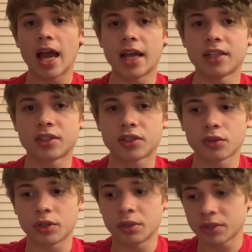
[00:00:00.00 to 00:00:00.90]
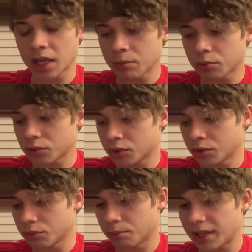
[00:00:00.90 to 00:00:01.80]
And so he was able
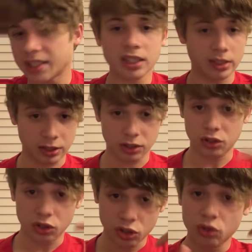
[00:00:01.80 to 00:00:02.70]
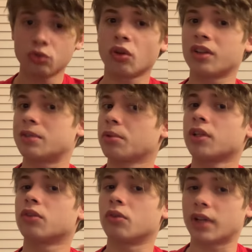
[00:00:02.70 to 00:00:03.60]
to basically use all these
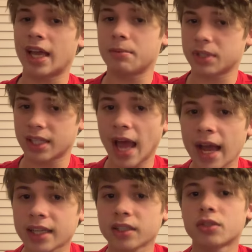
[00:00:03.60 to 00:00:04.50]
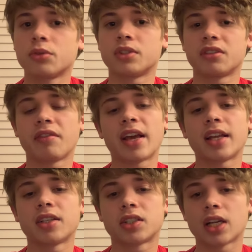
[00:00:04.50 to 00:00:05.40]
political games and tactics to his
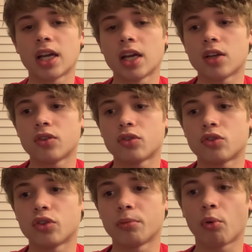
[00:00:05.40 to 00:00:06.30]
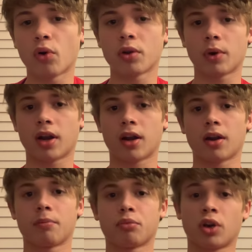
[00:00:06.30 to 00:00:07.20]
advantage, to the point
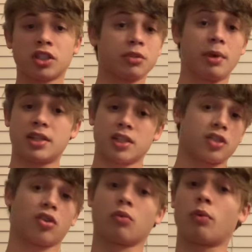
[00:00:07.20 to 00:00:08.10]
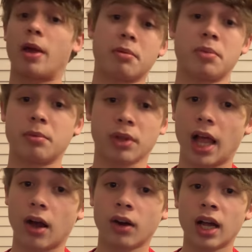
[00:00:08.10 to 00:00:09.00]
where Prussia basically started wiping people
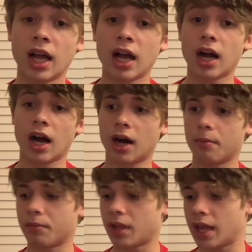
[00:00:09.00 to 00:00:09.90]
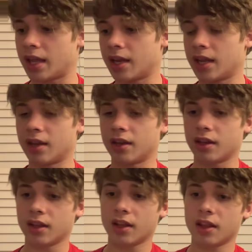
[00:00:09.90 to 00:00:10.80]
out. And
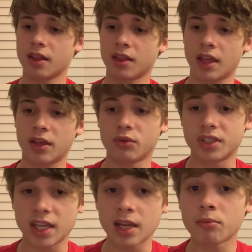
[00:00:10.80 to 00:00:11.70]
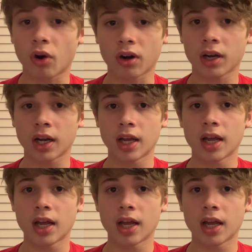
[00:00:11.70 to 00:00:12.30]
they used Denmark.